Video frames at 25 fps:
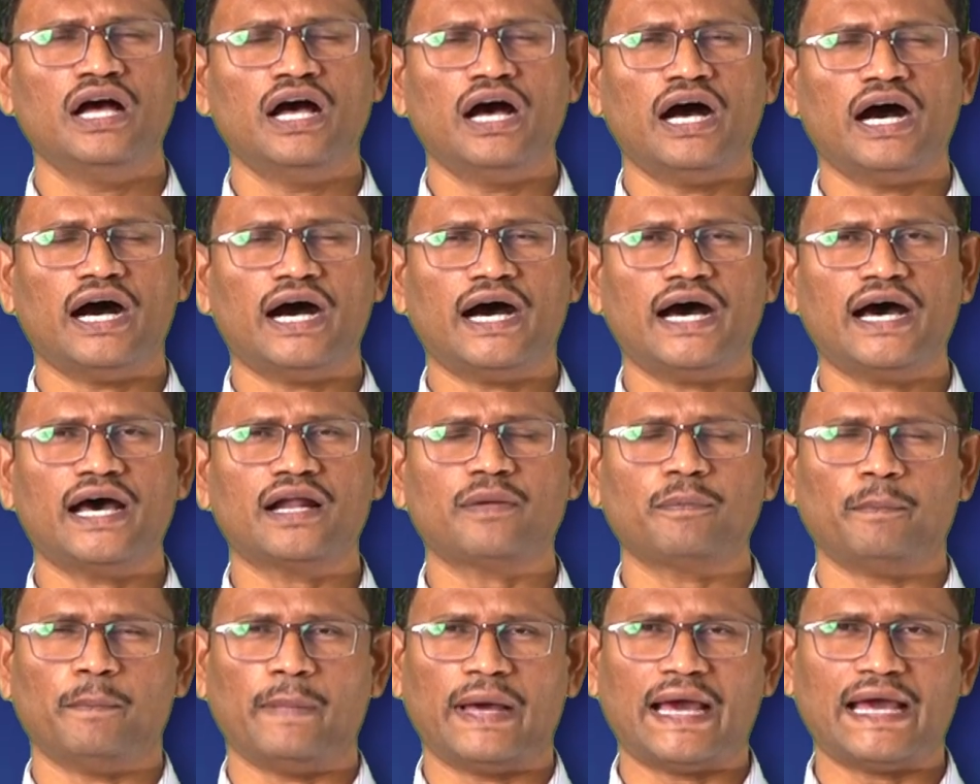or
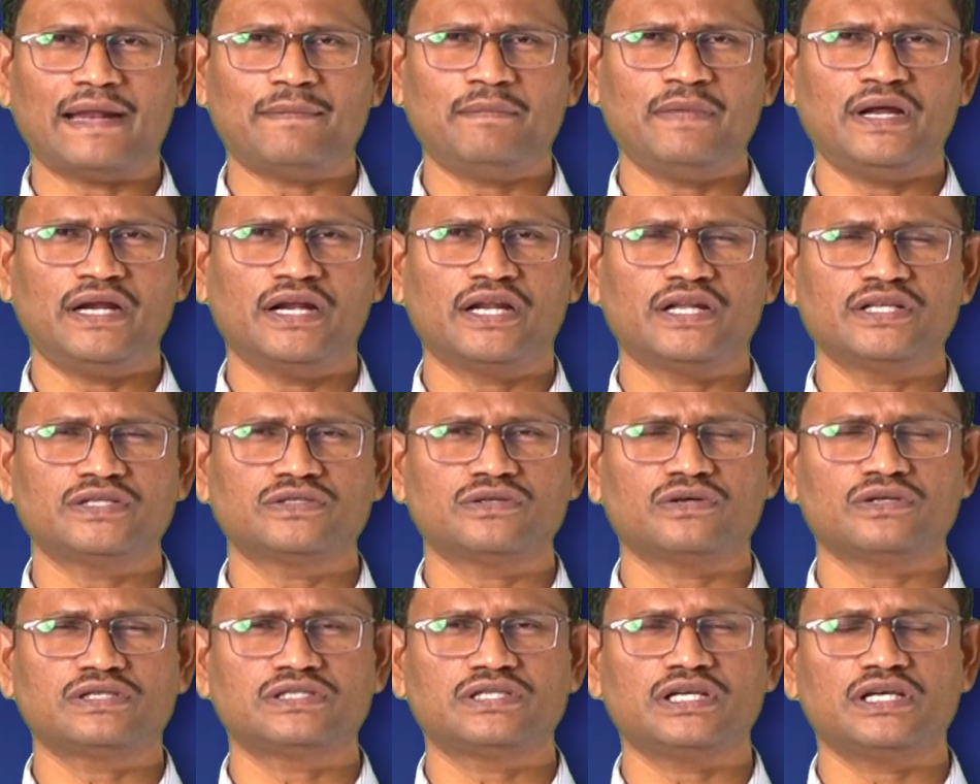man-made
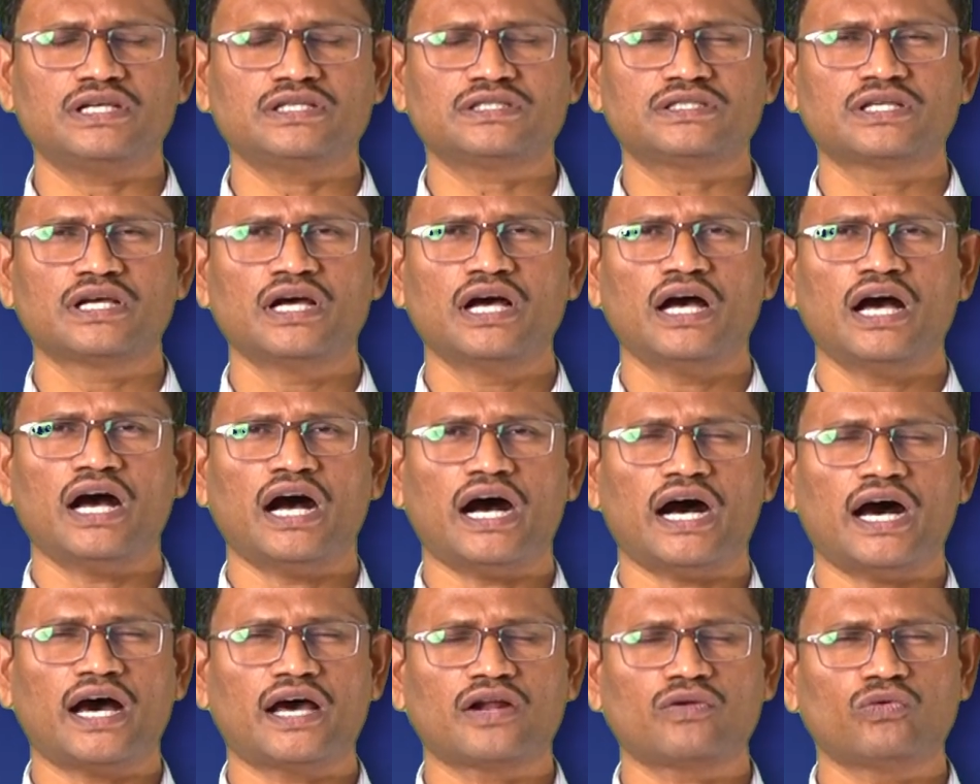resources
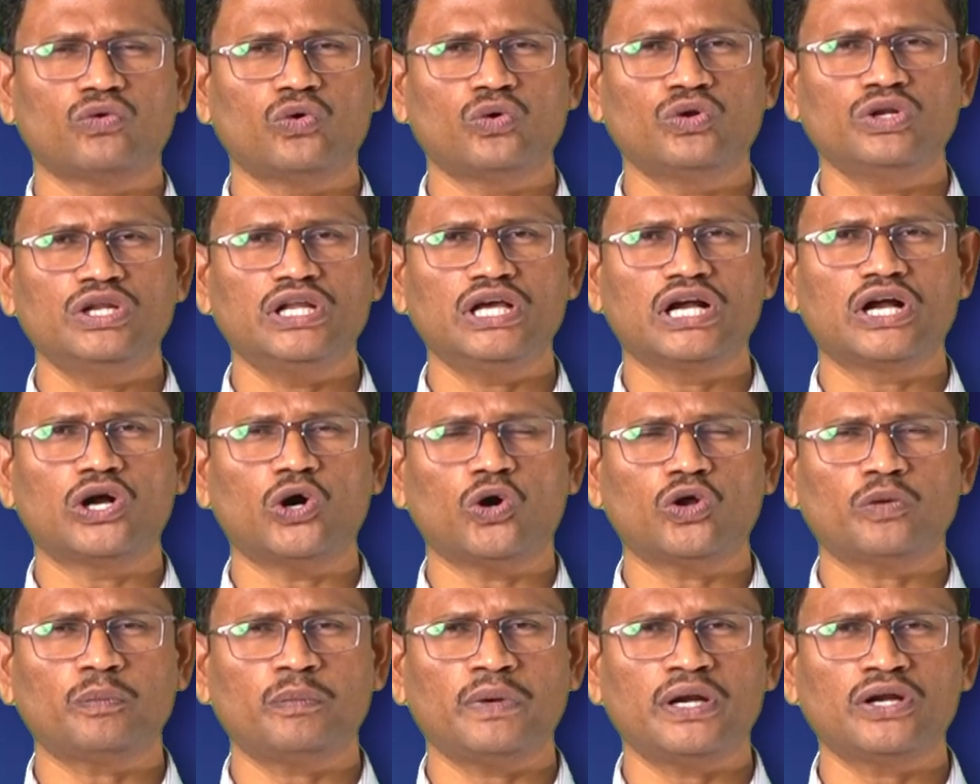or only
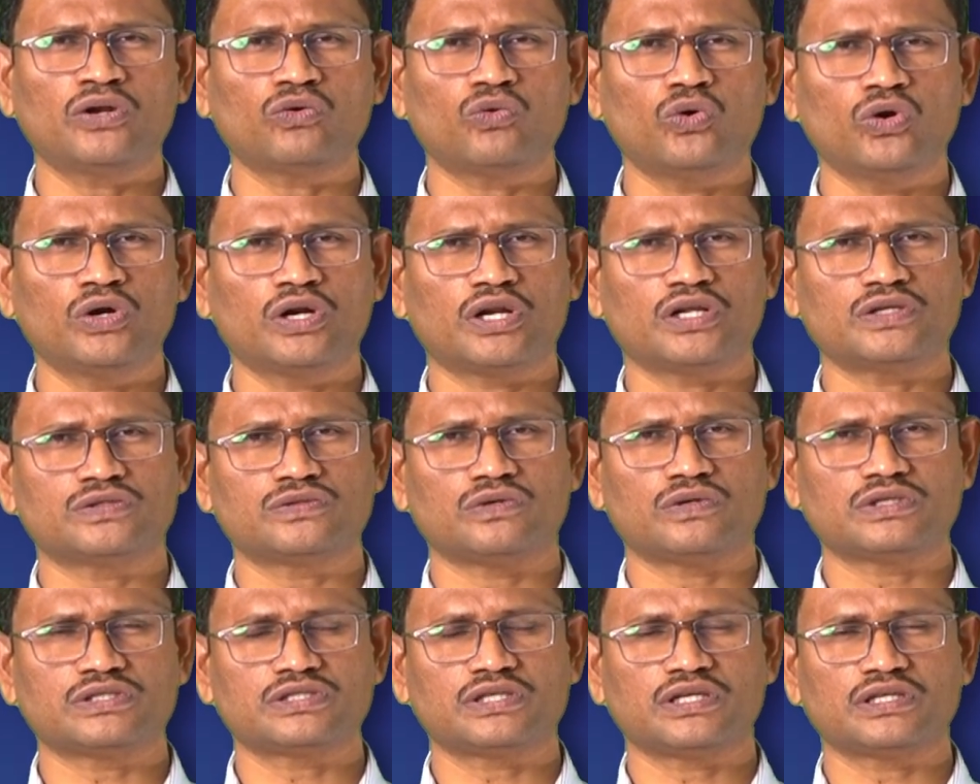government-owned
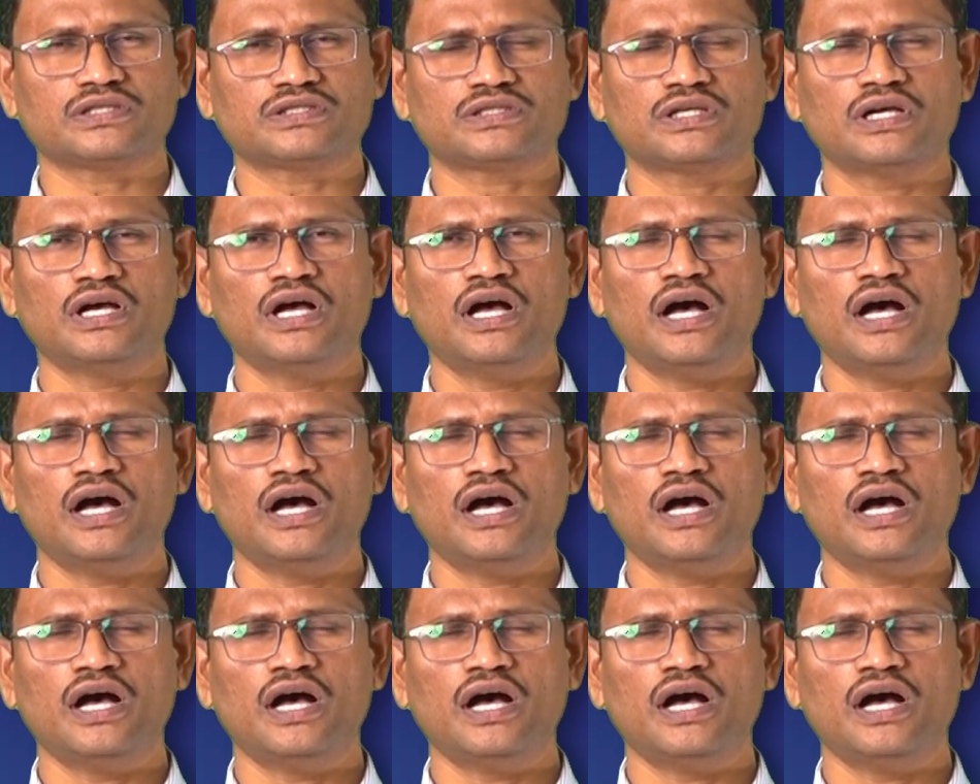resources.